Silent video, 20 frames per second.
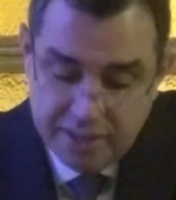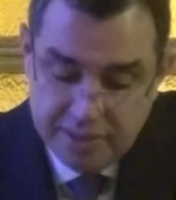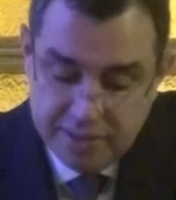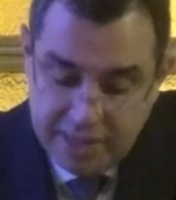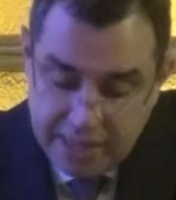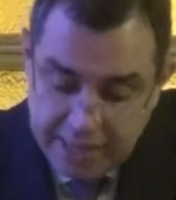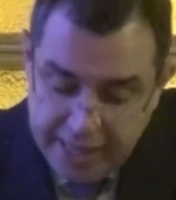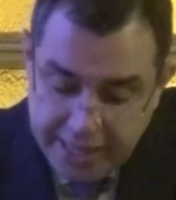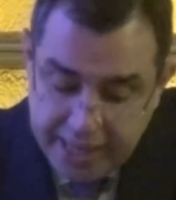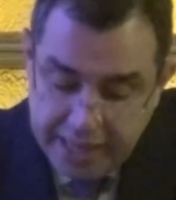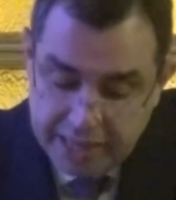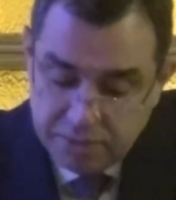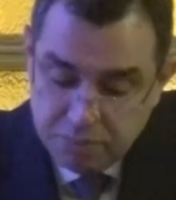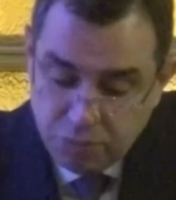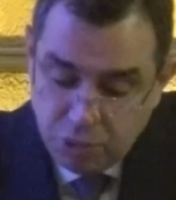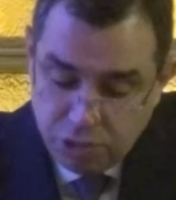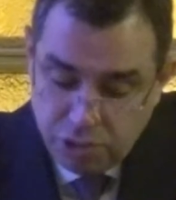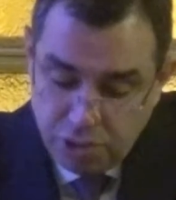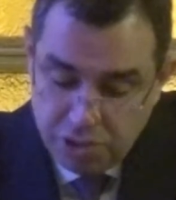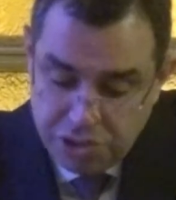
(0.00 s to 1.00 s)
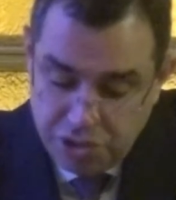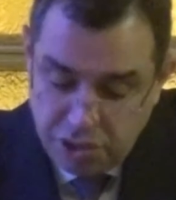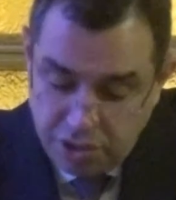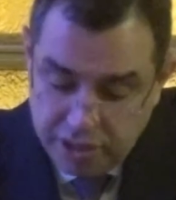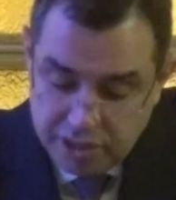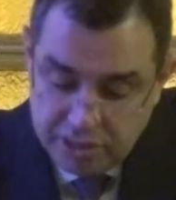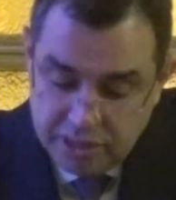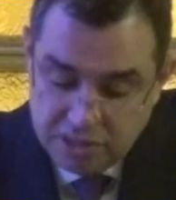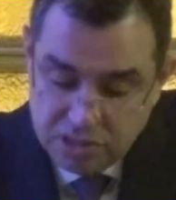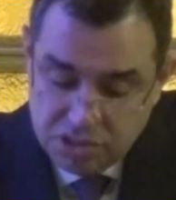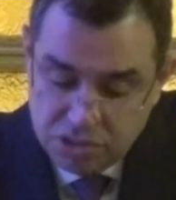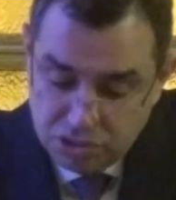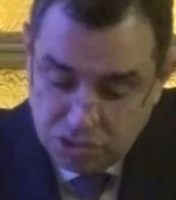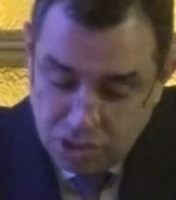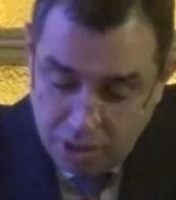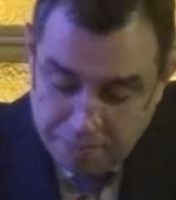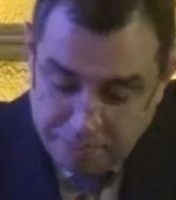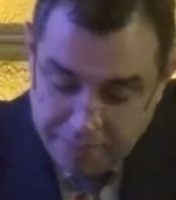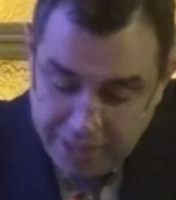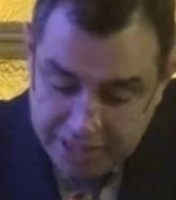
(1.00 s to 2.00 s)
delegate more authorities to
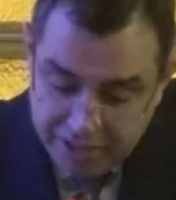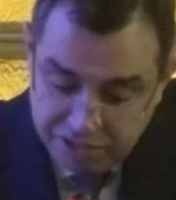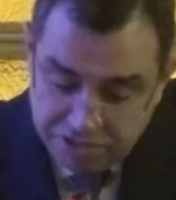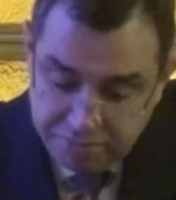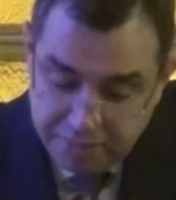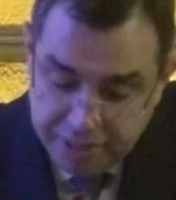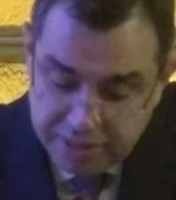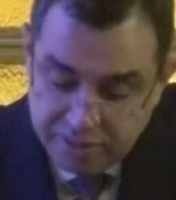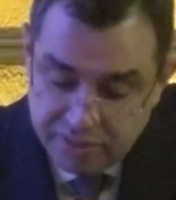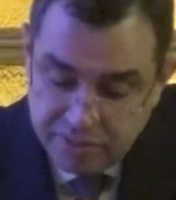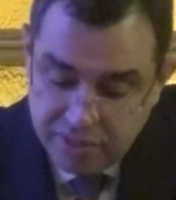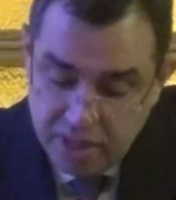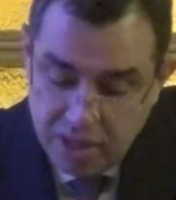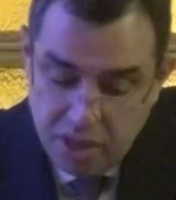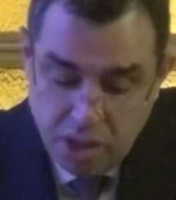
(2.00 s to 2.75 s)
top management,